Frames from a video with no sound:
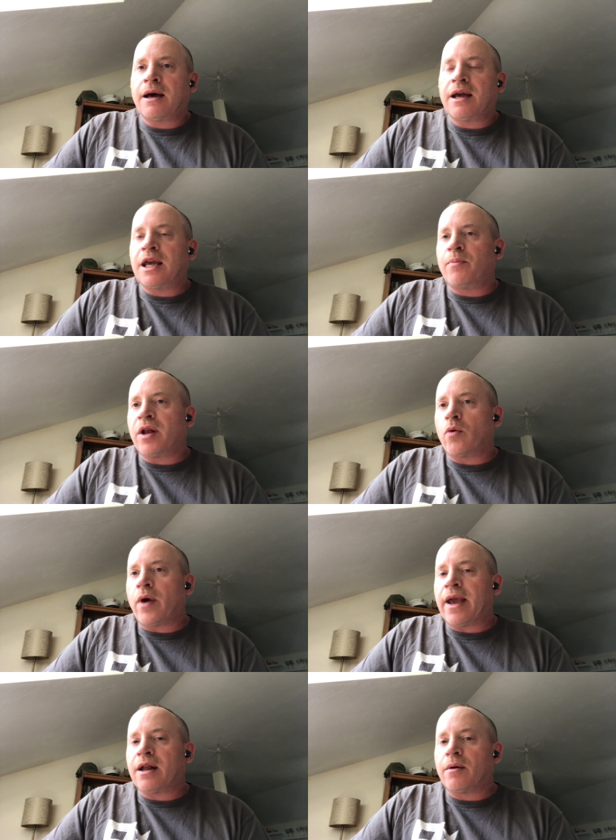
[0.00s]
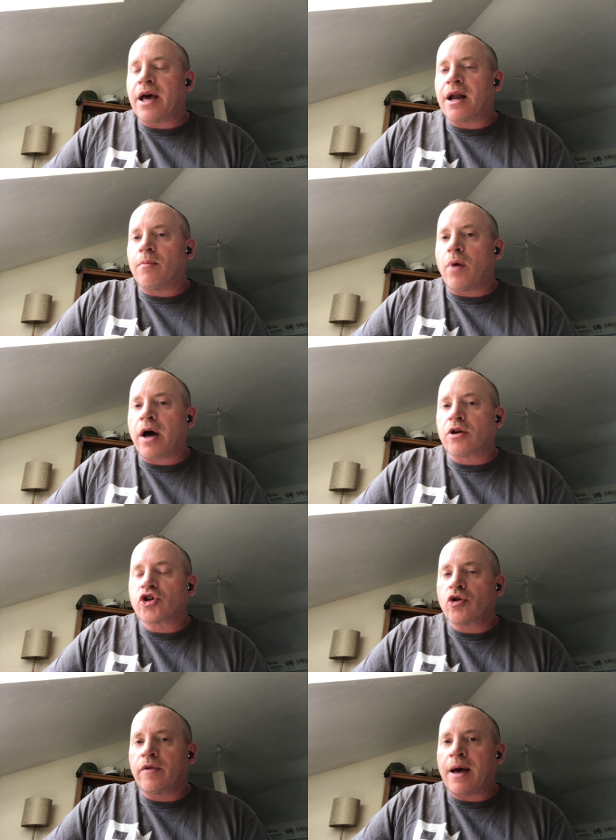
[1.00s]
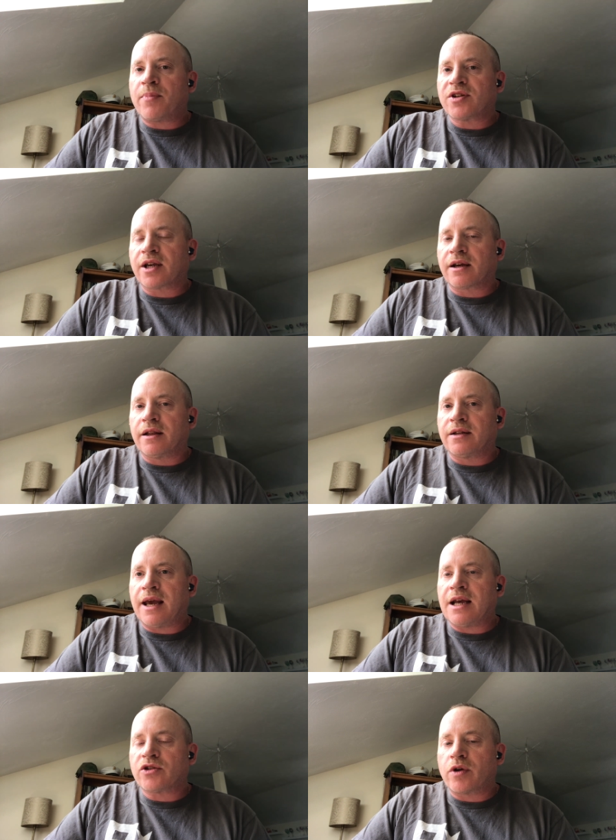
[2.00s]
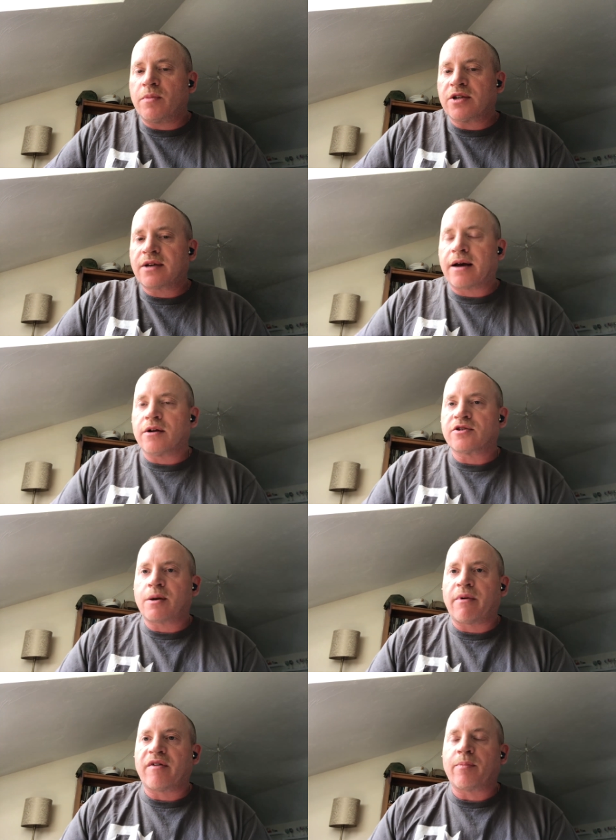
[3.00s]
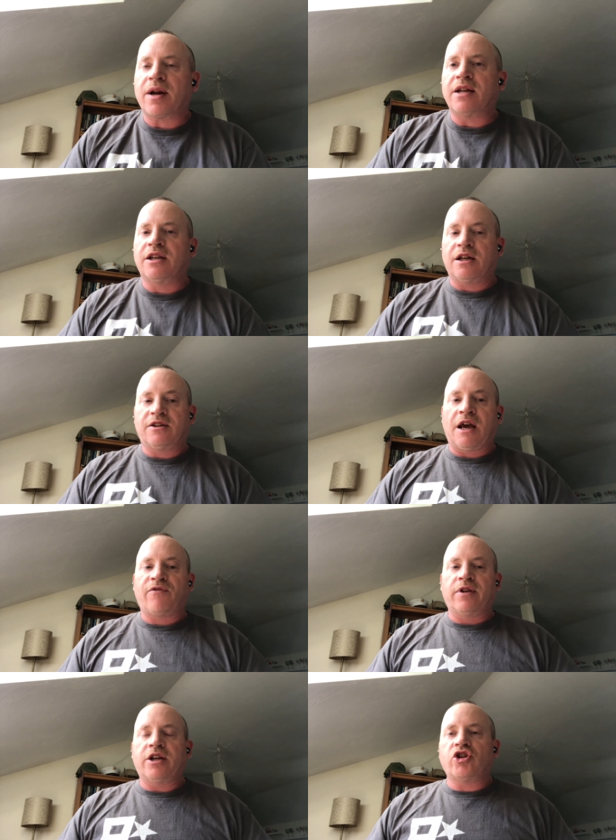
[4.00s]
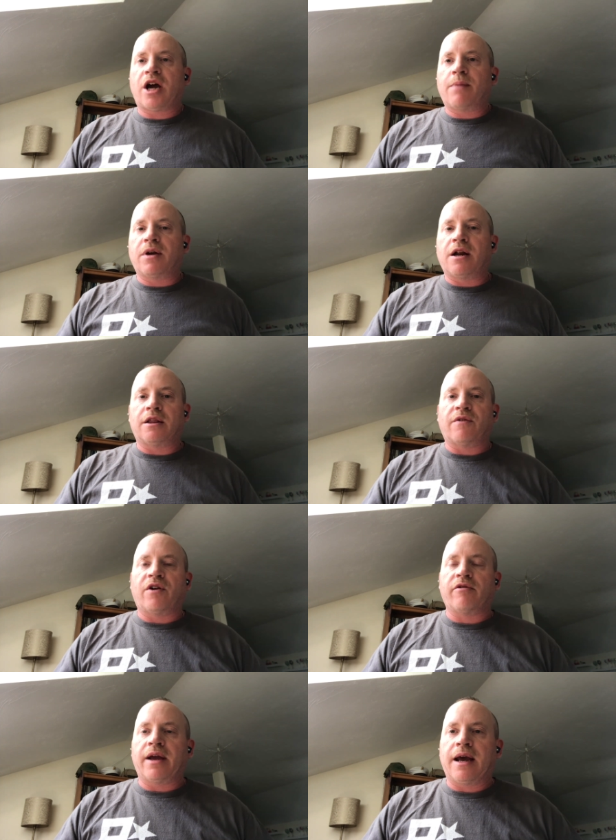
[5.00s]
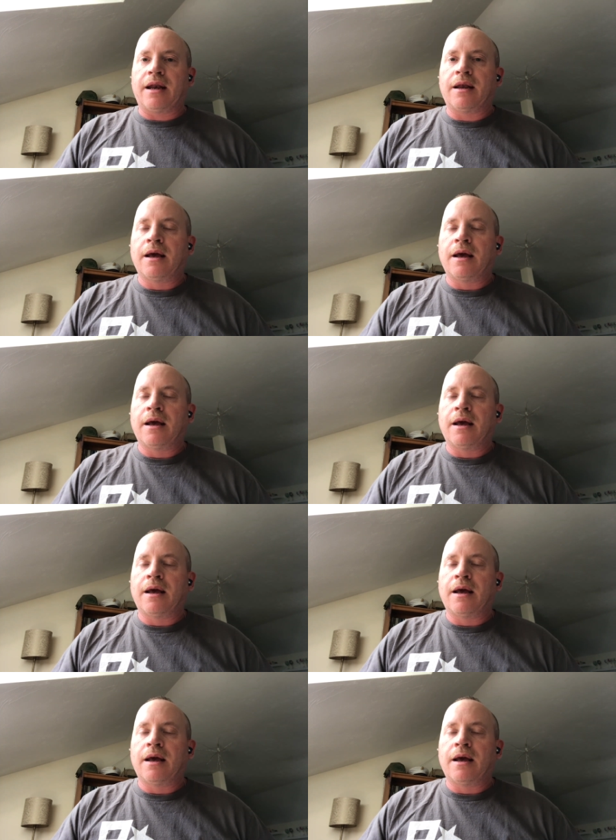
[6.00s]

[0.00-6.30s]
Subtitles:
He had been away at a model show that particular day, so he missed out on some of it, but he definitely chimed in at the very end,